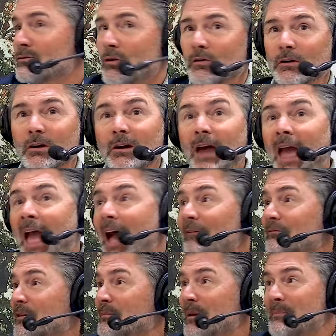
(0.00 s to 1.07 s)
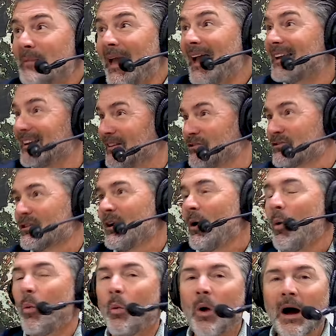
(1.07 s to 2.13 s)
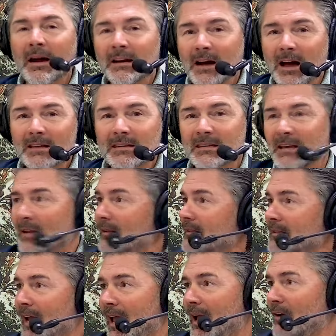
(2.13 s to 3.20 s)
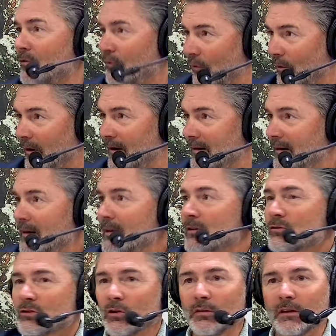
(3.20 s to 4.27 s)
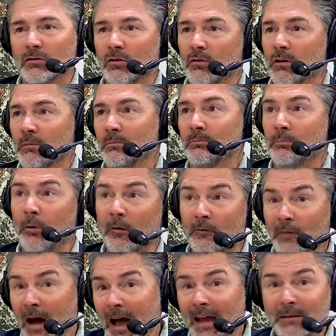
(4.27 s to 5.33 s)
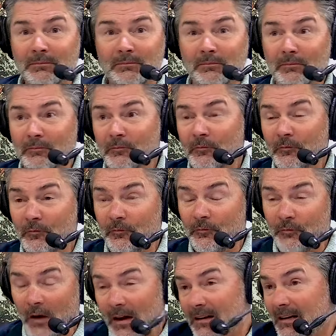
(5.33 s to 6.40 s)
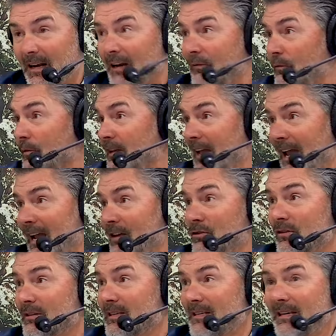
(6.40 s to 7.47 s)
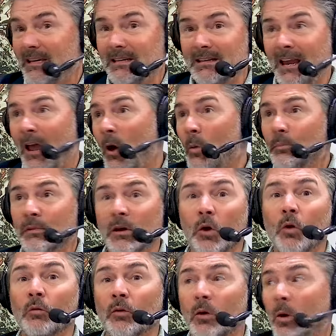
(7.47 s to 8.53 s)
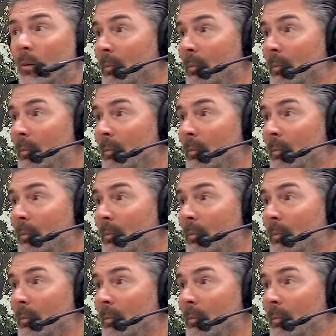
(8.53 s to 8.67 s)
So they're going to have to be managed. Why not sell a tag for it so that you can provide funding for the agency to help the overall